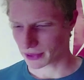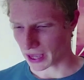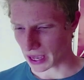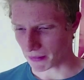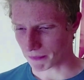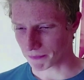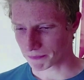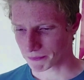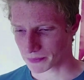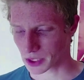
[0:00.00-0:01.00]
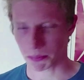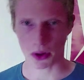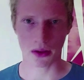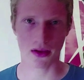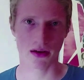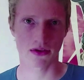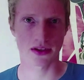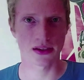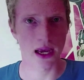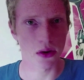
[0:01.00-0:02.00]
Um, you probably think I'm
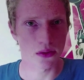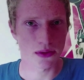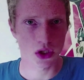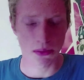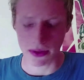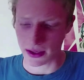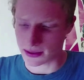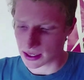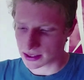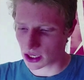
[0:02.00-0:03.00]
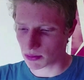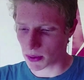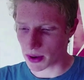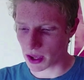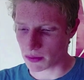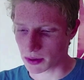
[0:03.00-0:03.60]
just saying stupid things outside of my mouth,